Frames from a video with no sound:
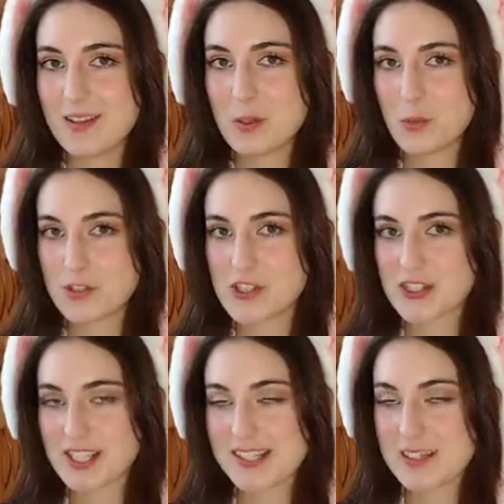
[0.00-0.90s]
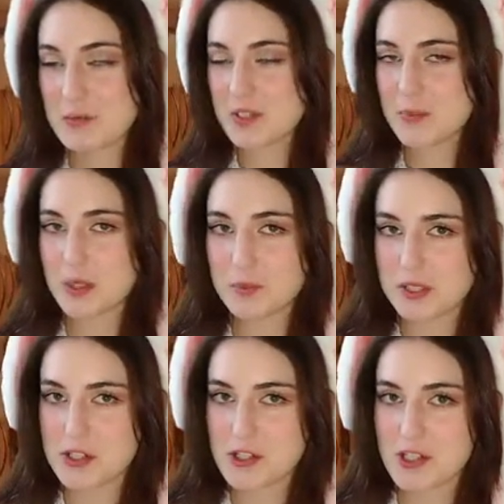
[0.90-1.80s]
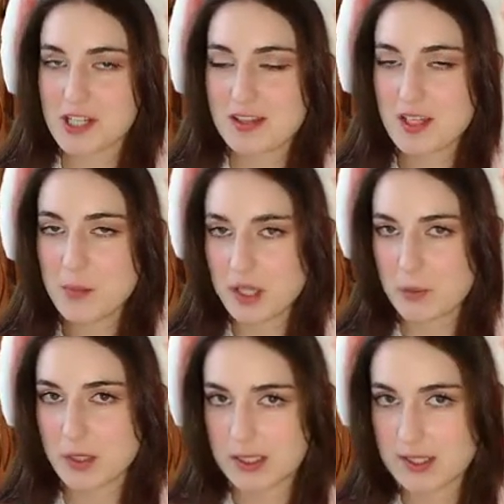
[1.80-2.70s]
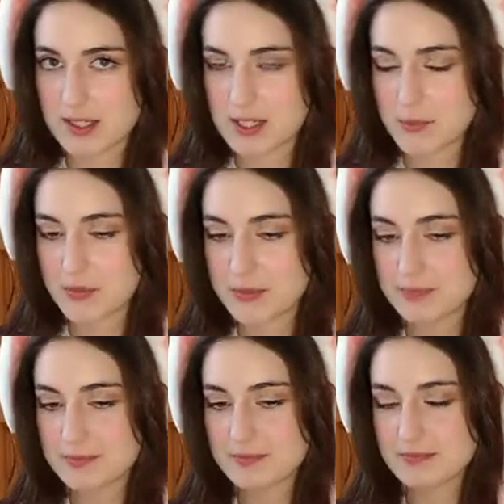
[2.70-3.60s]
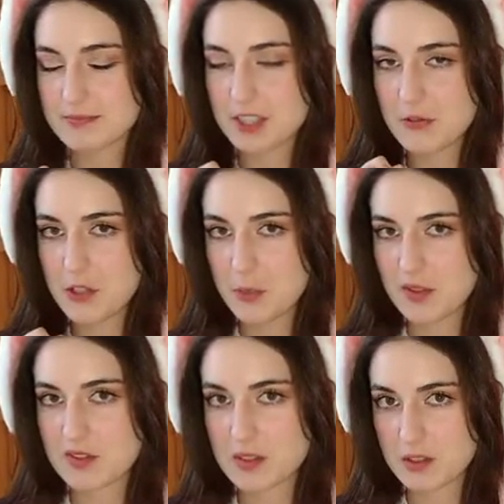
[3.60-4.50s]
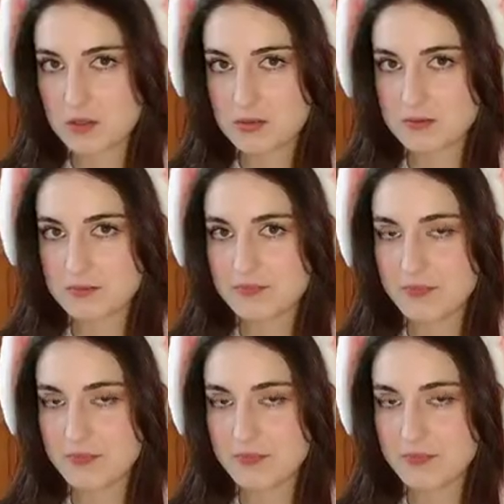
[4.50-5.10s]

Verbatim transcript: the one shot as it was published in the Manga Plus app a few months ago.